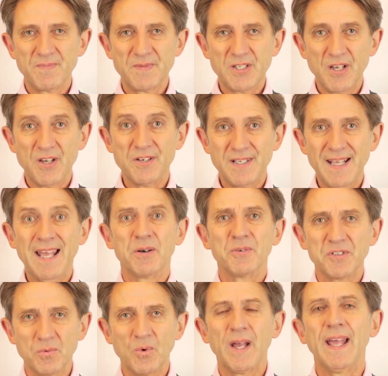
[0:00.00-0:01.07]
turned
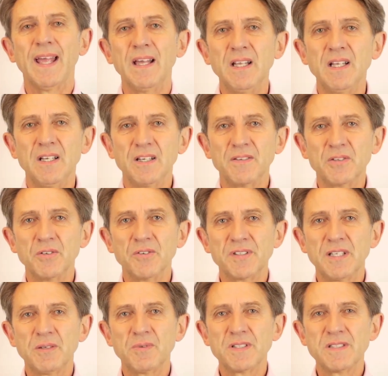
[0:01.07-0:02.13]
elsewhere, of
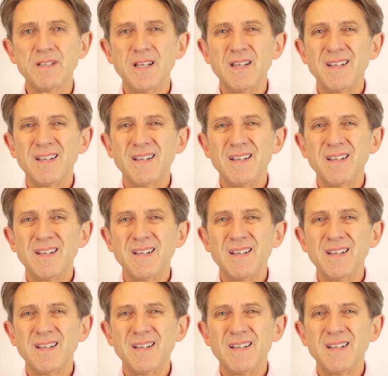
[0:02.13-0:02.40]
course, there was